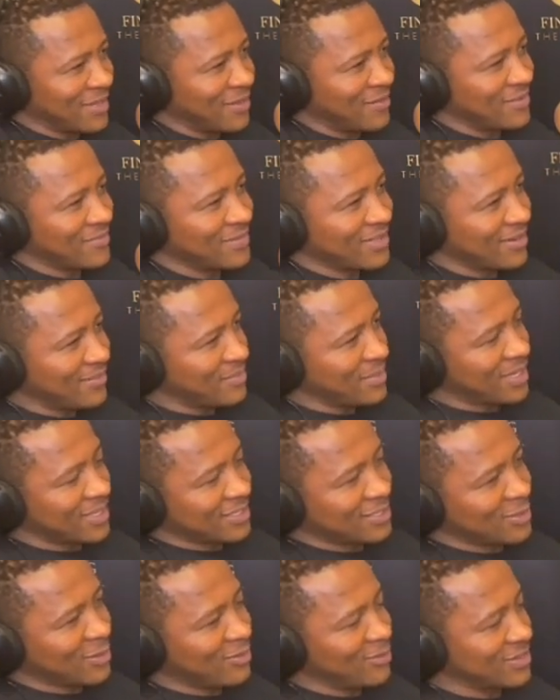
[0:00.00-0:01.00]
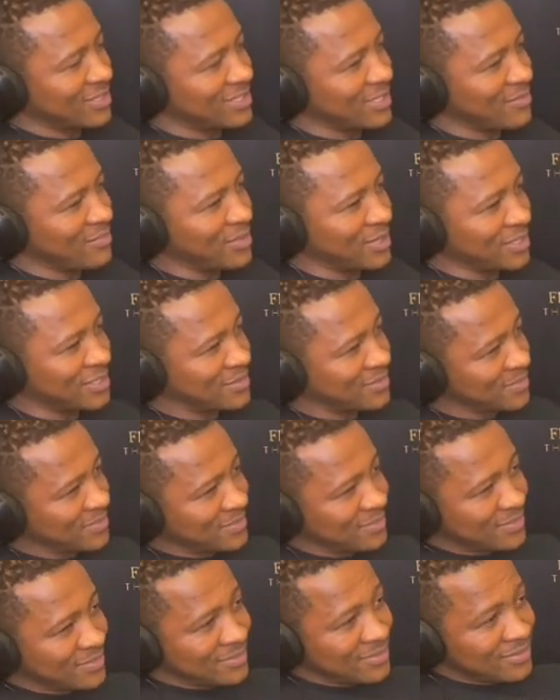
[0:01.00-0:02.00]
Right, exactly. And I remember
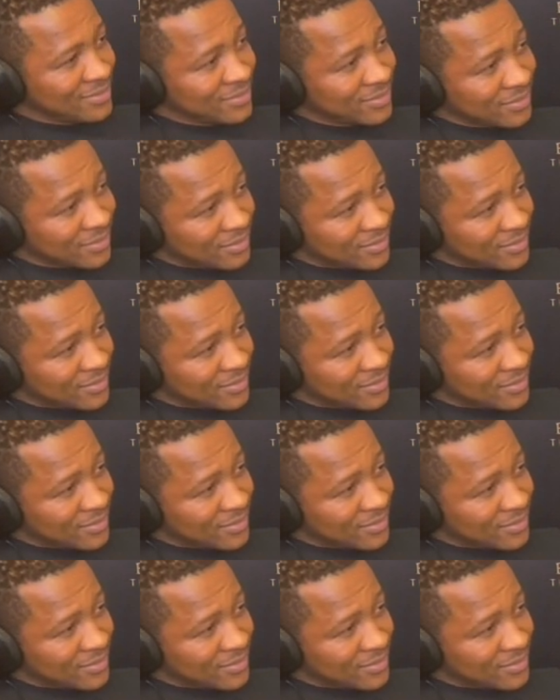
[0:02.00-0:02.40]
watching those